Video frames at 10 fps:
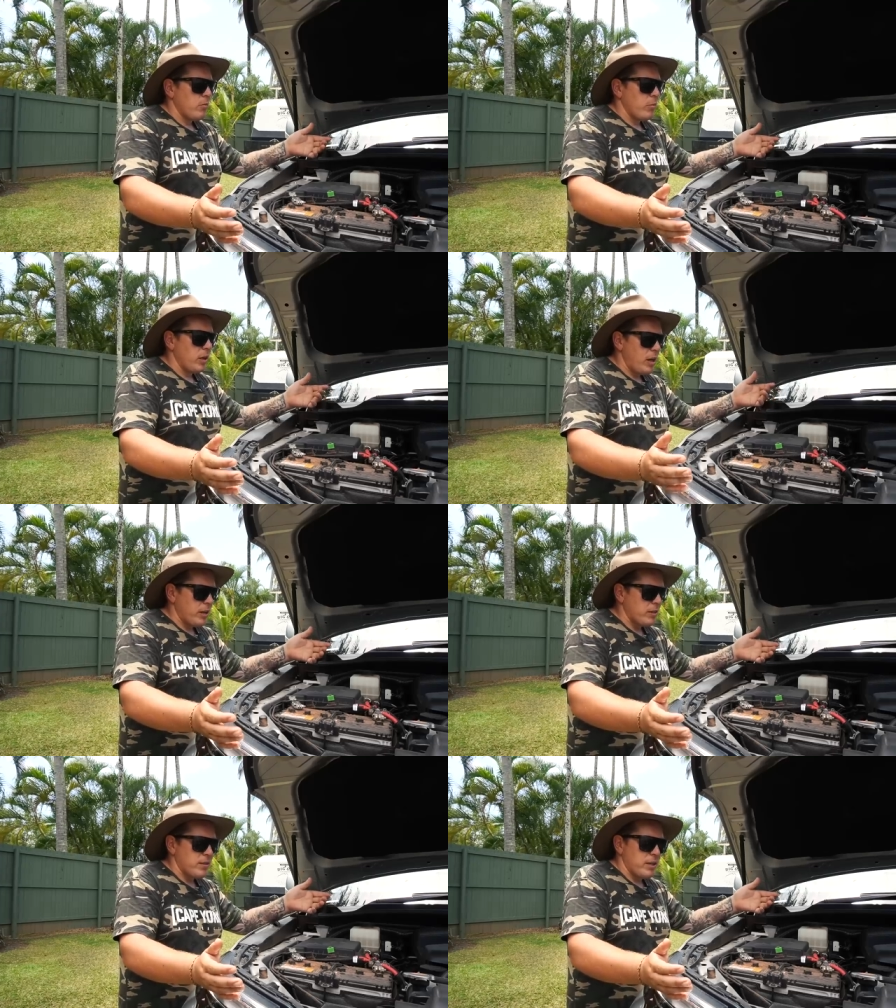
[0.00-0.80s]
We're
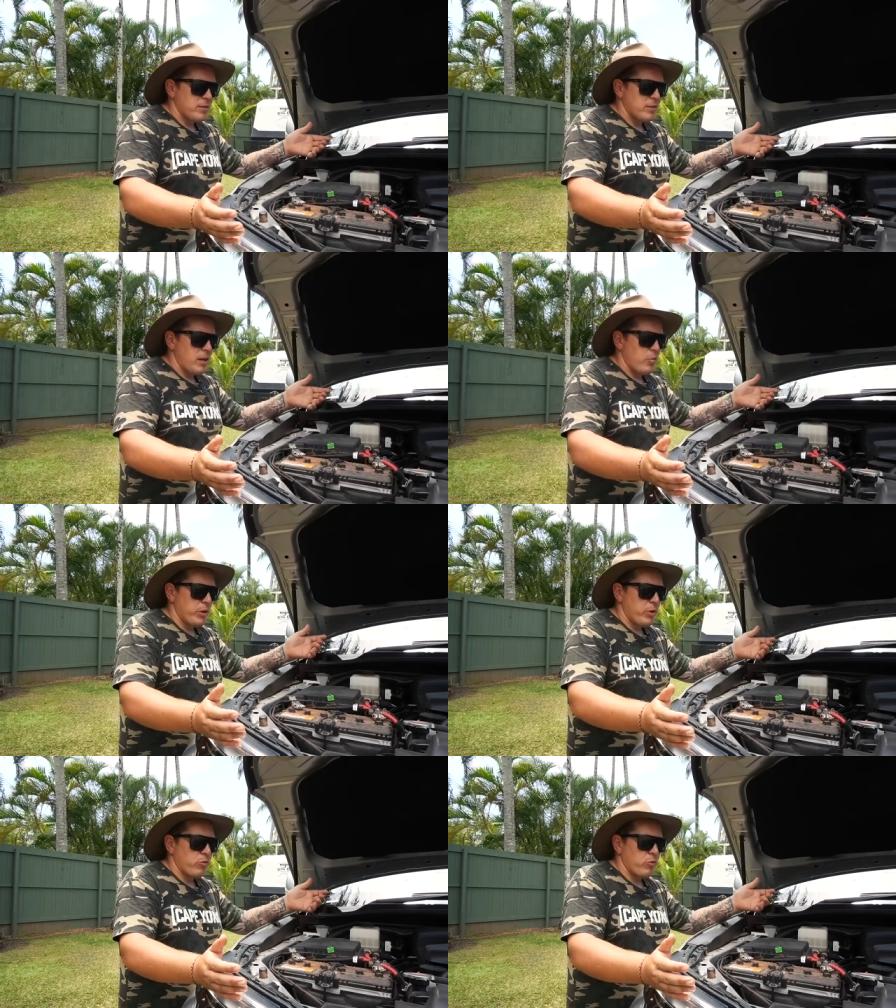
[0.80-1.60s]
lucky that uh,
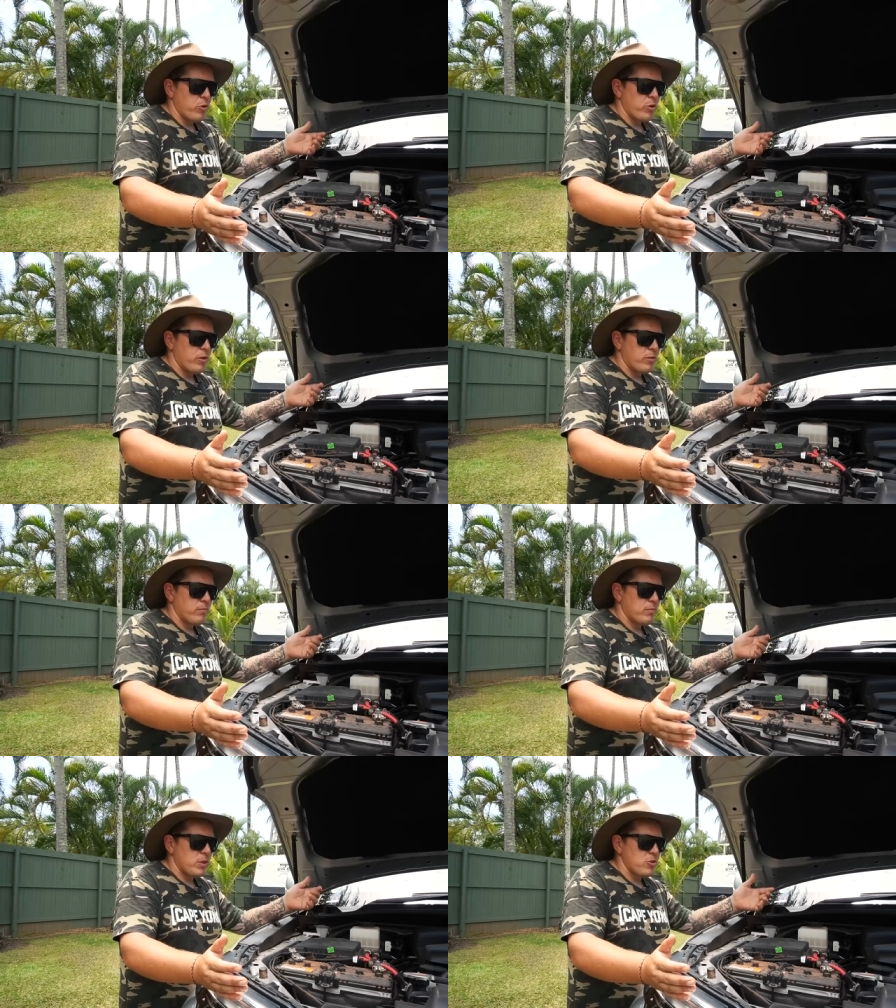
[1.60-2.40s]
we got through
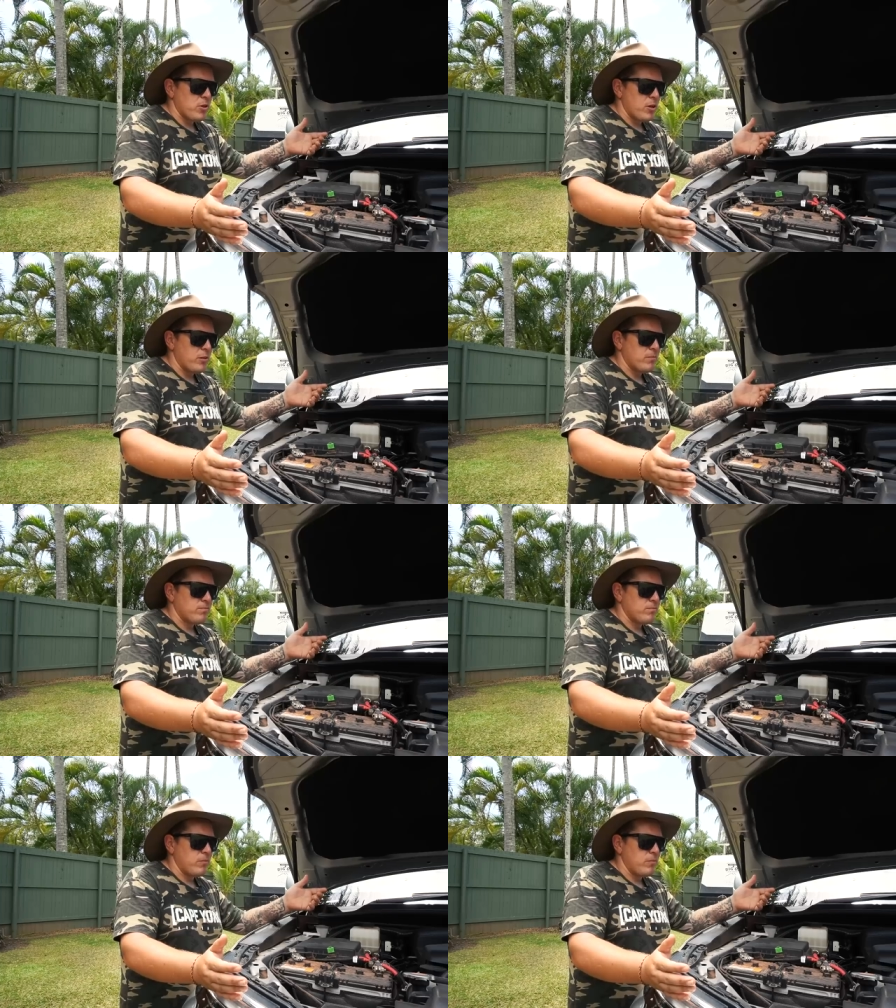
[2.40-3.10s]
such a